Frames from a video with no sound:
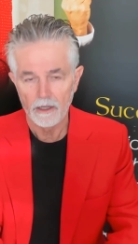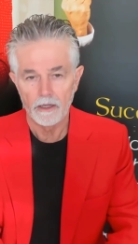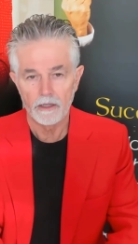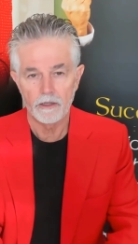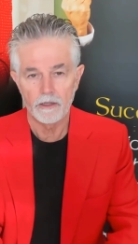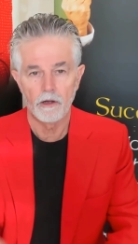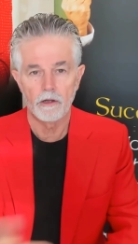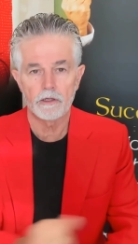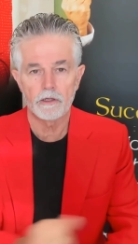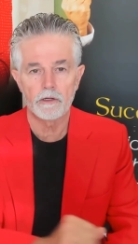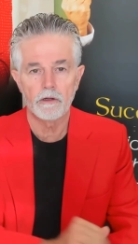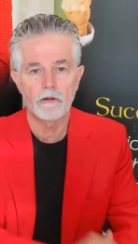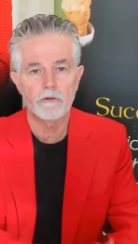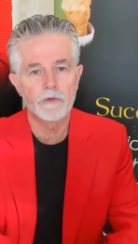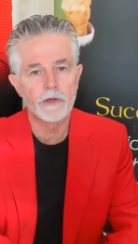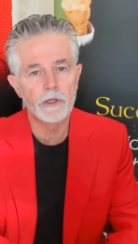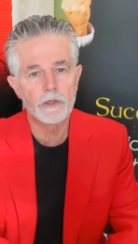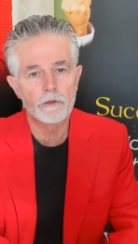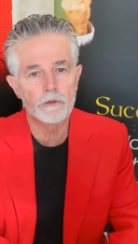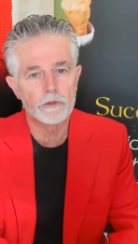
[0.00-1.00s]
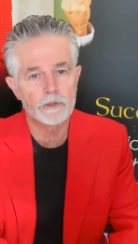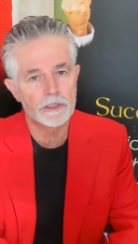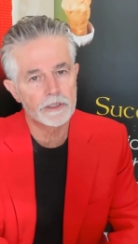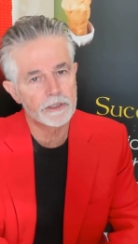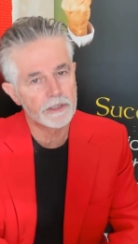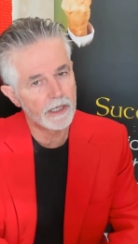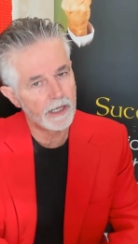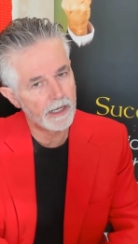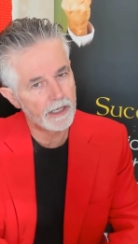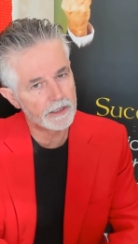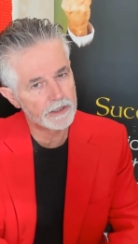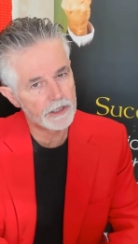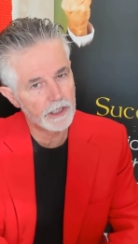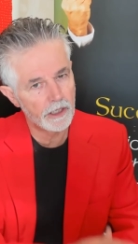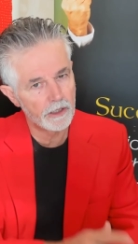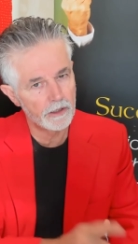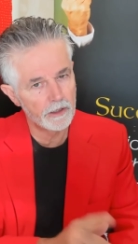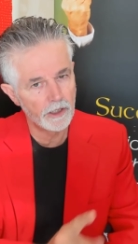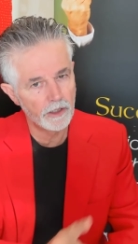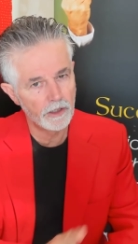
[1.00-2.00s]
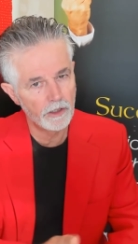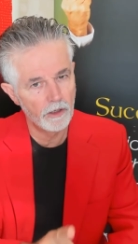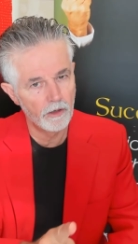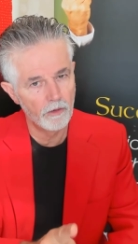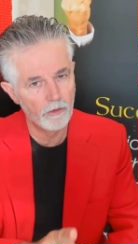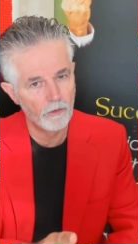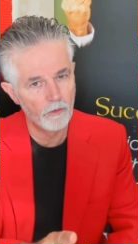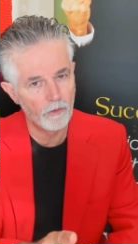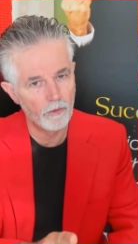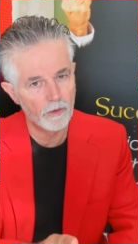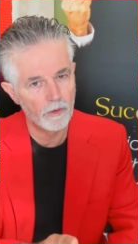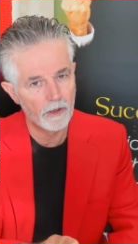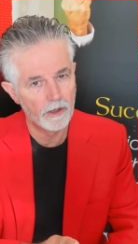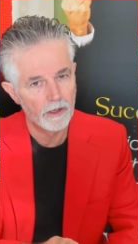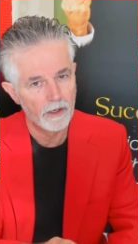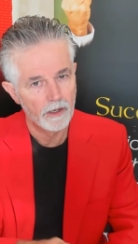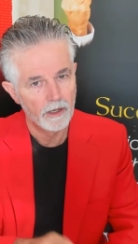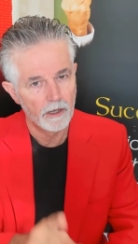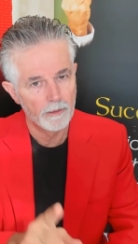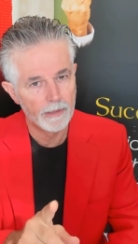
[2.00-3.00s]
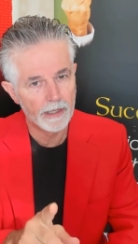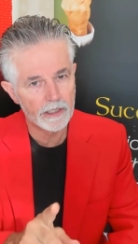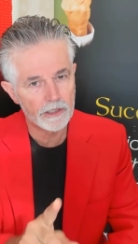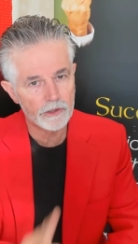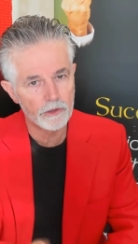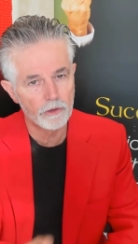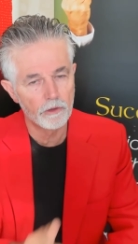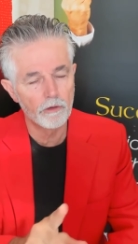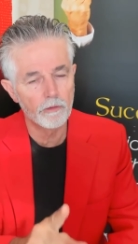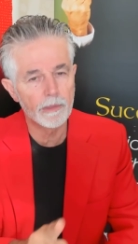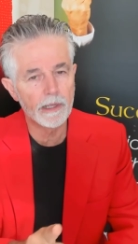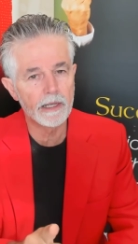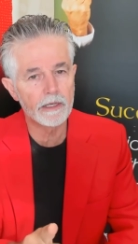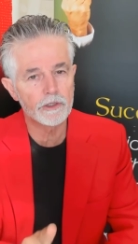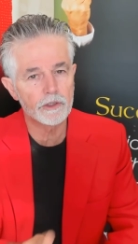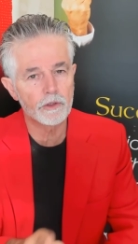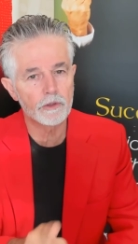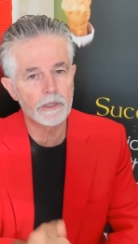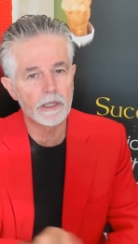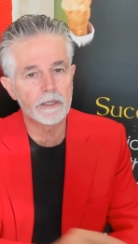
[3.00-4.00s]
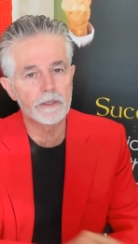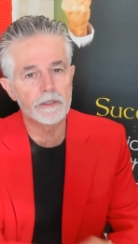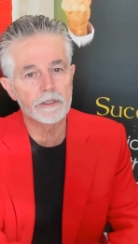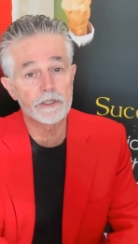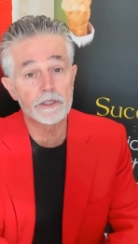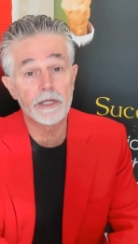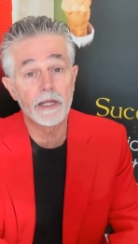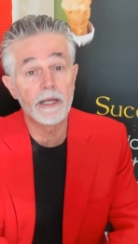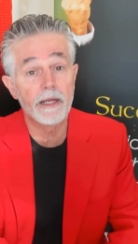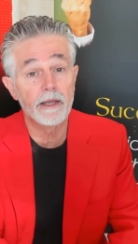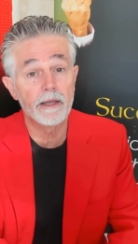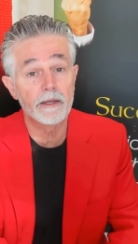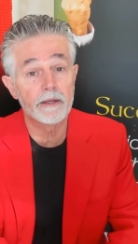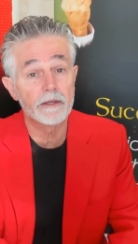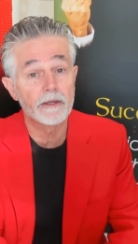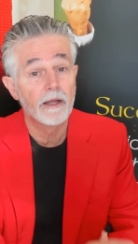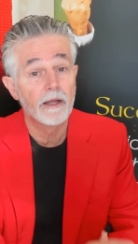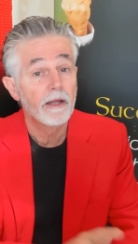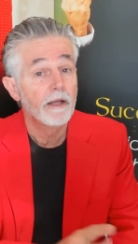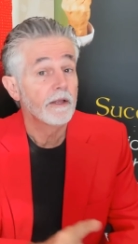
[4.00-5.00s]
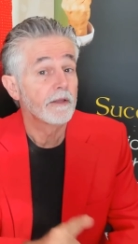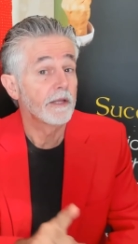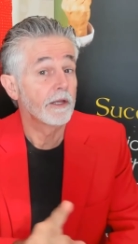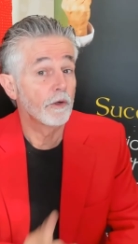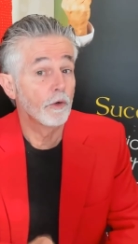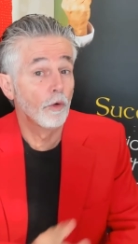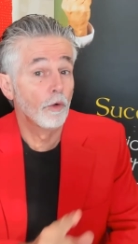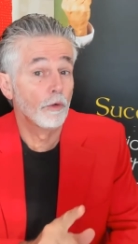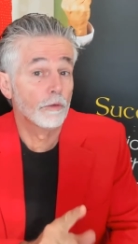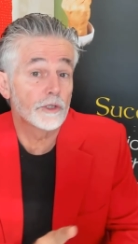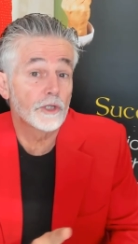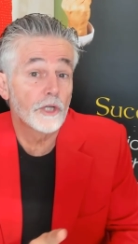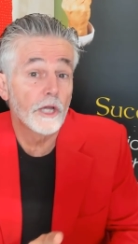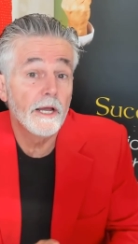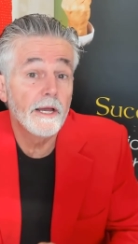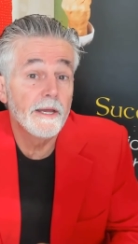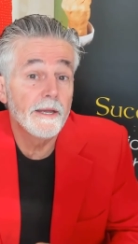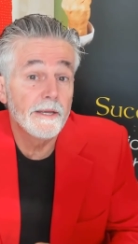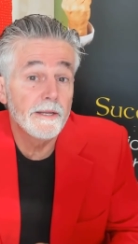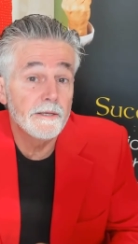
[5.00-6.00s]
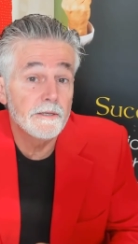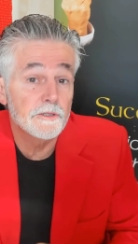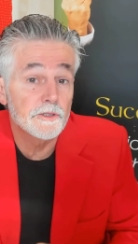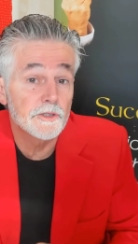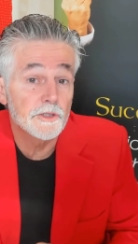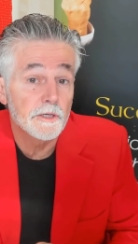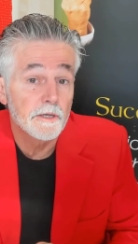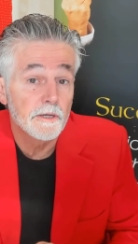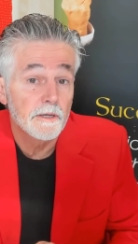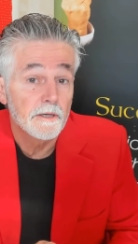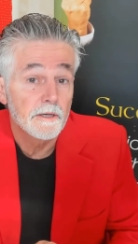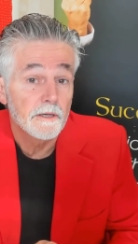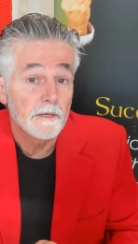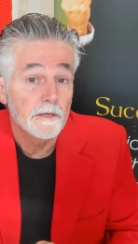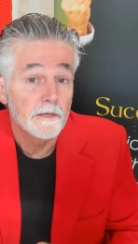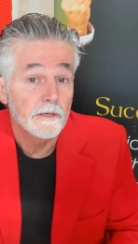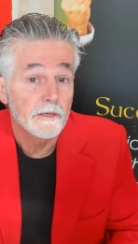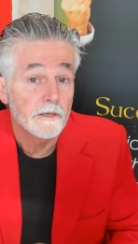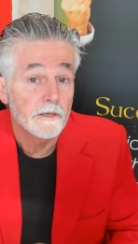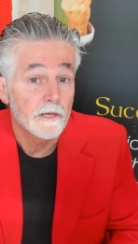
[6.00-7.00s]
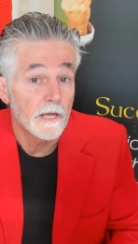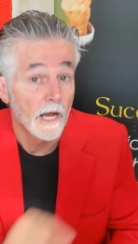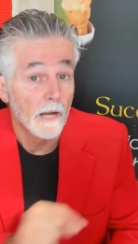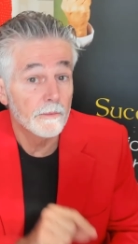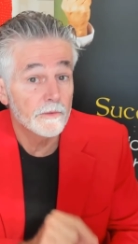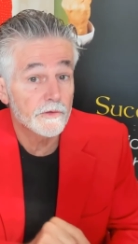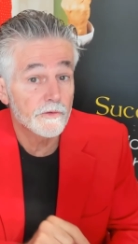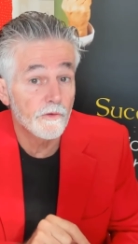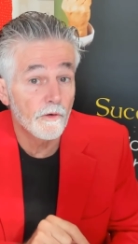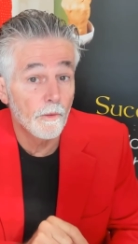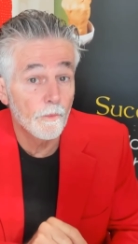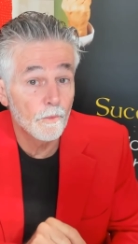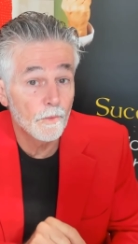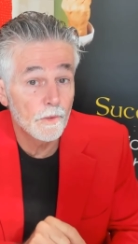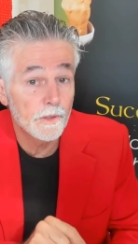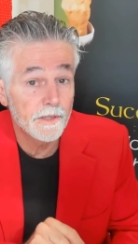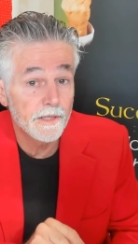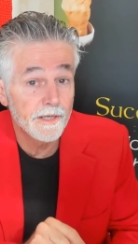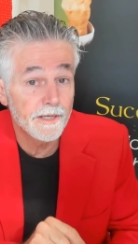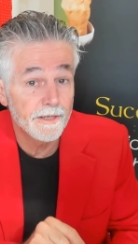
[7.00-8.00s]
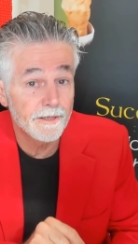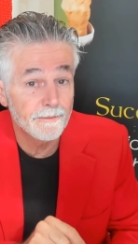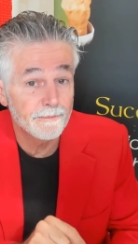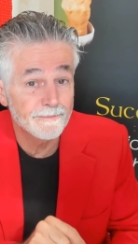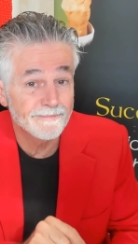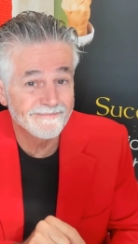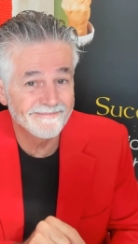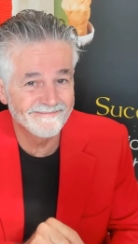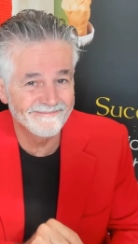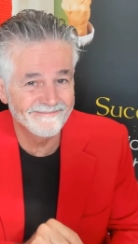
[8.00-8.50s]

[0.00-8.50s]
And the hot dog vendor says, "Tony, you, amongst all men, should understand that all change comes from within."